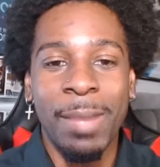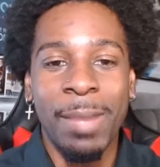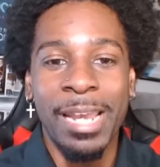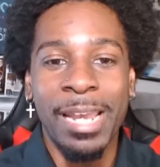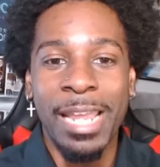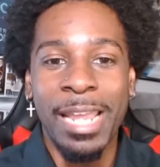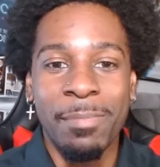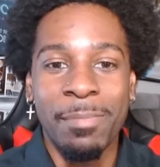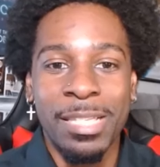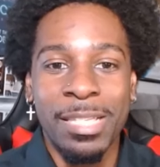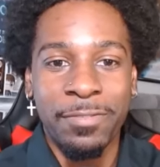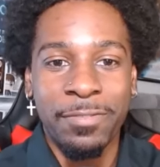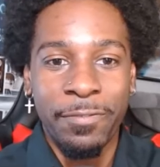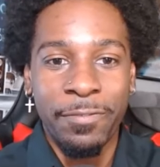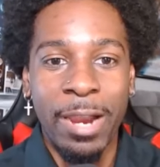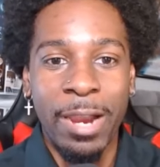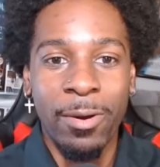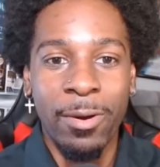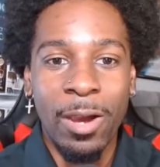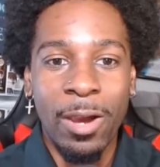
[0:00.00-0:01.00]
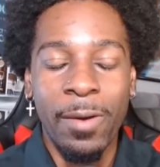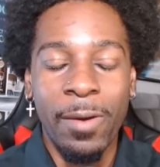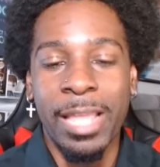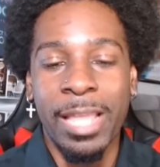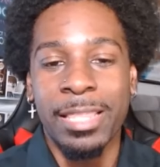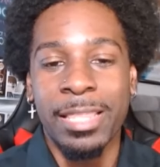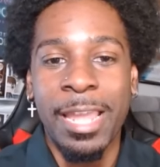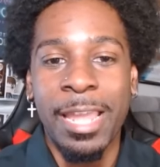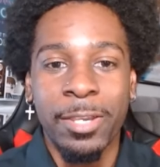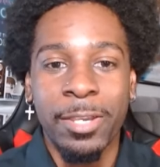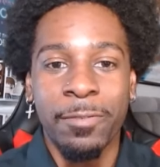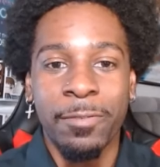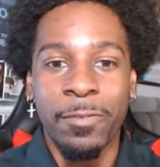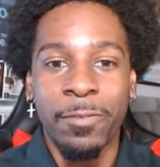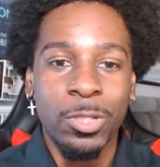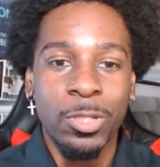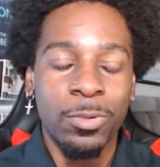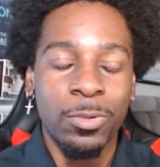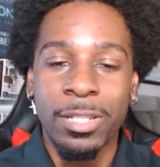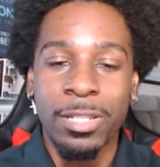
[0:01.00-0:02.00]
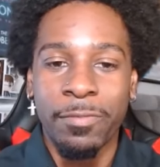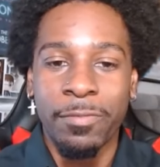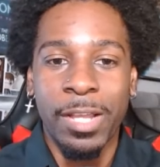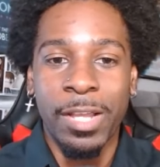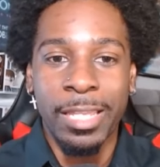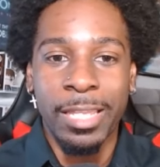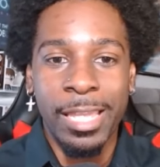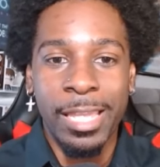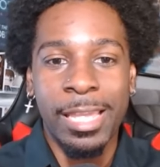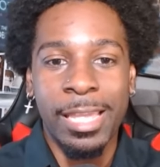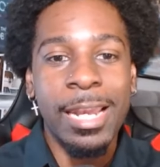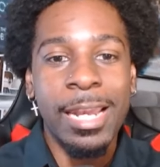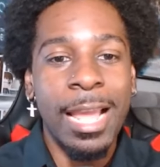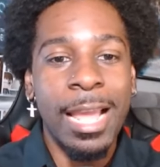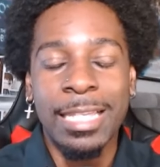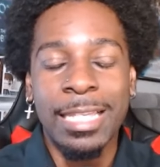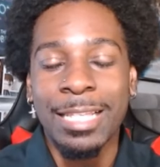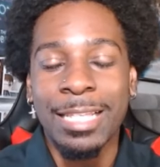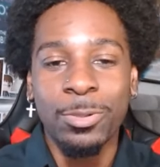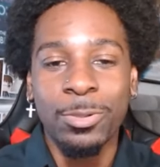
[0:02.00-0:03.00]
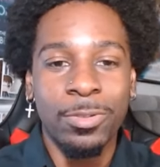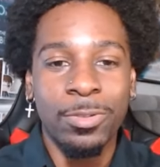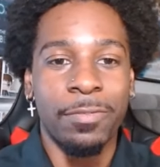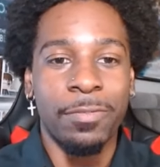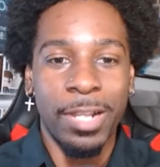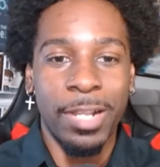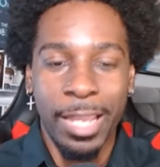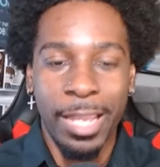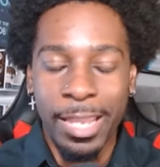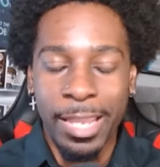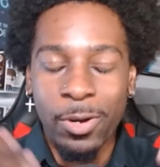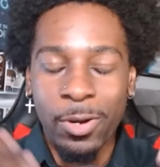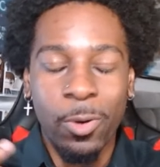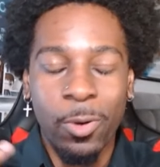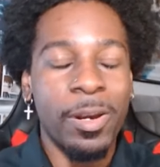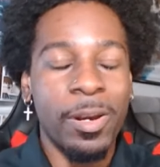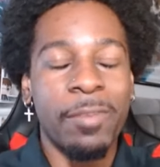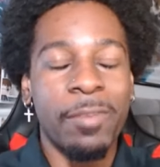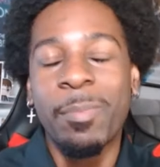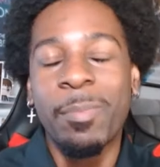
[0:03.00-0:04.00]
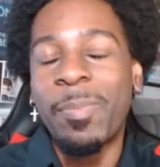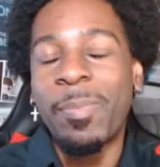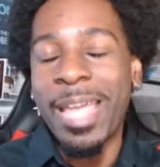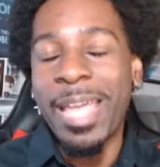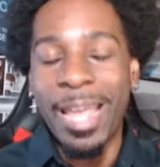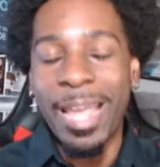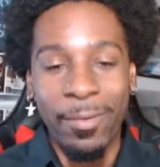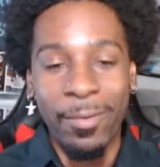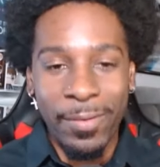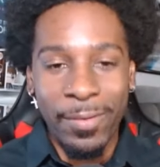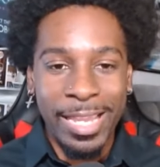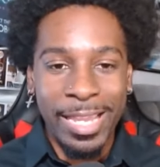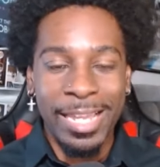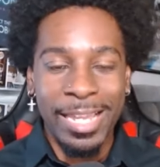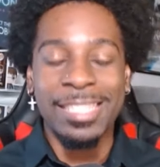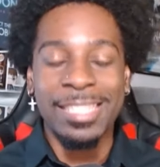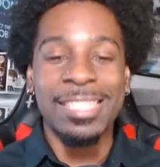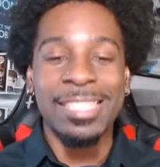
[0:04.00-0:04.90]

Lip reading: My name is Pharaoh, and thank you for tuning the fuck in as I tune the fuck in or whatever, period.